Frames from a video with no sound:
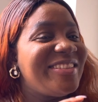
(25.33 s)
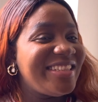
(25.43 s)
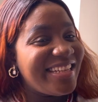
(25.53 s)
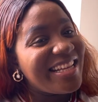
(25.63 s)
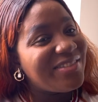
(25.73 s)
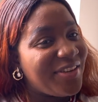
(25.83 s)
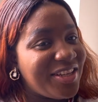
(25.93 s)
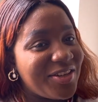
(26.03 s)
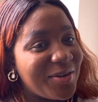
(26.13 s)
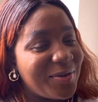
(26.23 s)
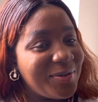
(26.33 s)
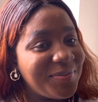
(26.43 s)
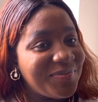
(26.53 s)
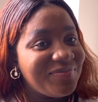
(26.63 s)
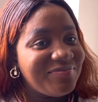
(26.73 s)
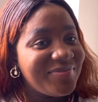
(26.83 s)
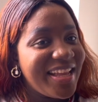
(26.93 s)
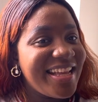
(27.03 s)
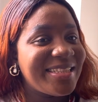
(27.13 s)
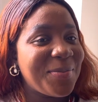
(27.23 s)
Today's video
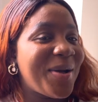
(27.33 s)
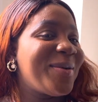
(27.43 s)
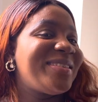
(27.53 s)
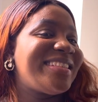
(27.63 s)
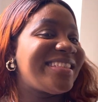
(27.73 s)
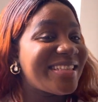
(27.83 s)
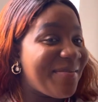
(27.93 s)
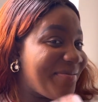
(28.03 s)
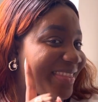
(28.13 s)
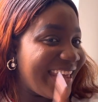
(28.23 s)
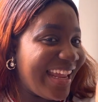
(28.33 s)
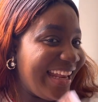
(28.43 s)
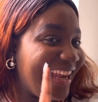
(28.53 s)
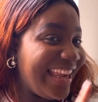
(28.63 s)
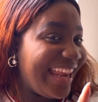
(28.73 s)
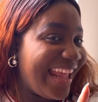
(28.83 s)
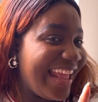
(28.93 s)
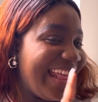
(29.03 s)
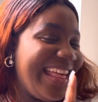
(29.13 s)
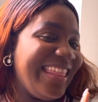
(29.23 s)
is about something
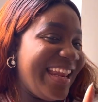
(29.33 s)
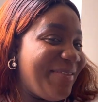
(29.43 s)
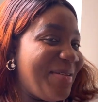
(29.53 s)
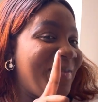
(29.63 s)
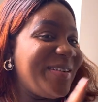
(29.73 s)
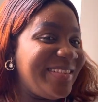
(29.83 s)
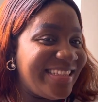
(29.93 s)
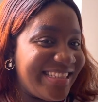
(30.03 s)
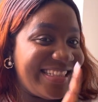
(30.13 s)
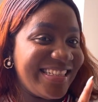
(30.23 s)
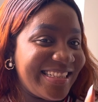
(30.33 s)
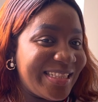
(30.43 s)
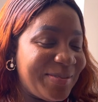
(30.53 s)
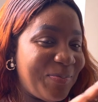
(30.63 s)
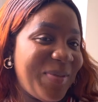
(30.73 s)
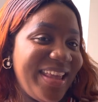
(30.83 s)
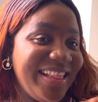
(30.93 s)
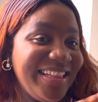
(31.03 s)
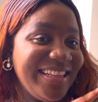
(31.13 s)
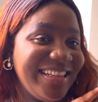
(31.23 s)
that I'm about to
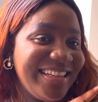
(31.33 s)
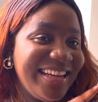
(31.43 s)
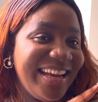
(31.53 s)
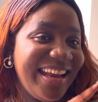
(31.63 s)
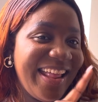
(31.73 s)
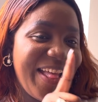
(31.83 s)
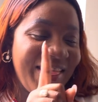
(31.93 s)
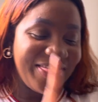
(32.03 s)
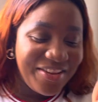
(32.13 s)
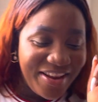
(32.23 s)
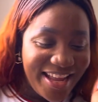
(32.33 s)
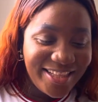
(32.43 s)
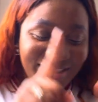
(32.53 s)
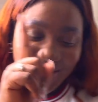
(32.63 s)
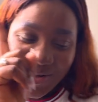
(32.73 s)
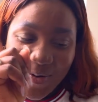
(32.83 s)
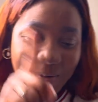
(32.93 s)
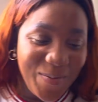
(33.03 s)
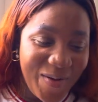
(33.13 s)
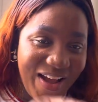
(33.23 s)
spill. 3,
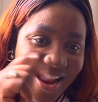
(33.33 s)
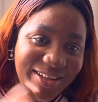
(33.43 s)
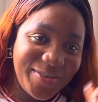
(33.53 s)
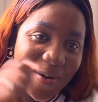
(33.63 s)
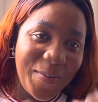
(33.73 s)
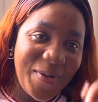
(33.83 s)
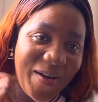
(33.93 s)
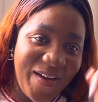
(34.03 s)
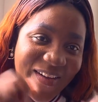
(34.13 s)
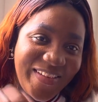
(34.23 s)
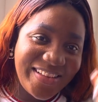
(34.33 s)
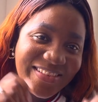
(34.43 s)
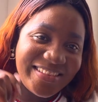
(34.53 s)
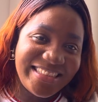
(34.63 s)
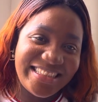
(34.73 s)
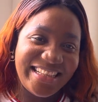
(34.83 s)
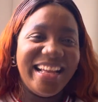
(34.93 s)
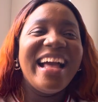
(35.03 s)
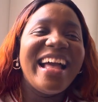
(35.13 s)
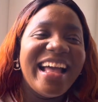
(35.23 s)
2, 1, drum rolls.
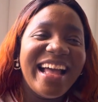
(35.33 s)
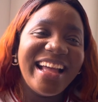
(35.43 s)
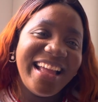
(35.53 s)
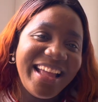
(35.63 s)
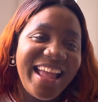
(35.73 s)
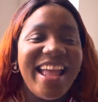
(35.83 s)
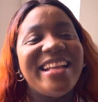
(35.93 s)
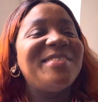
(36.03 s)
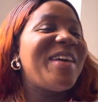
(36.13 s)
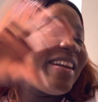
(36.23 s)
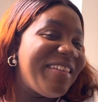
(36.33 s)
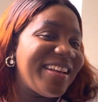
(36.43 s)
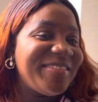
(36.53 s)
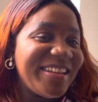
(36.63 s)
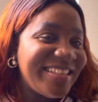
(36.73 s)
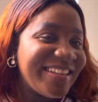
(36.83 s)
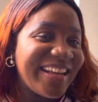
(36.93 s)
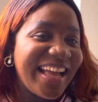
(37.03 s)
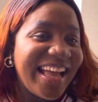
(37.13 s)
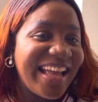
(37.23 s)
It's my graduation,
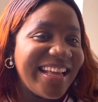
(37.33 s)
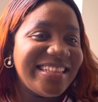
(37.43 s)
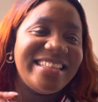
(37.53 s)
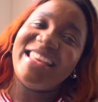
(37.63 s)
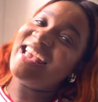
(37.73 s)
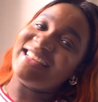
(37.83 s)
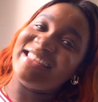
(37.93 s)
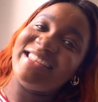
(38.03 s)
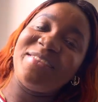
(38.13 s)
guys. Yes.